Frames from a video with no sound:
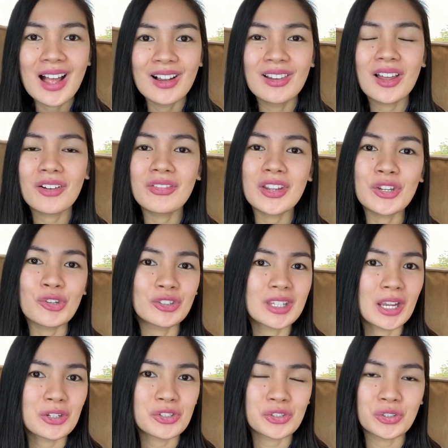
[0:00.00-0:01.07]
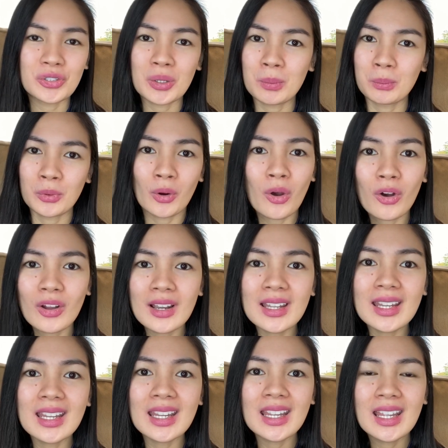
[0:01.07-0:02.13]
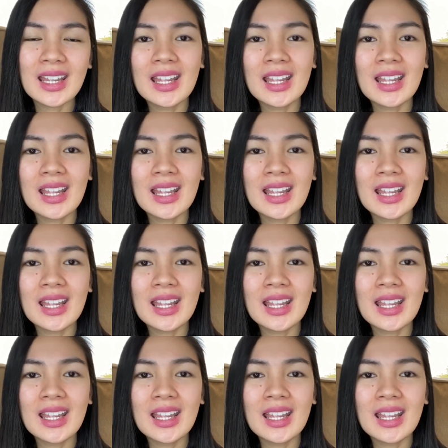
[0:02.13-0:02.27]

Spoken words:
loving yung texture ng broccoli,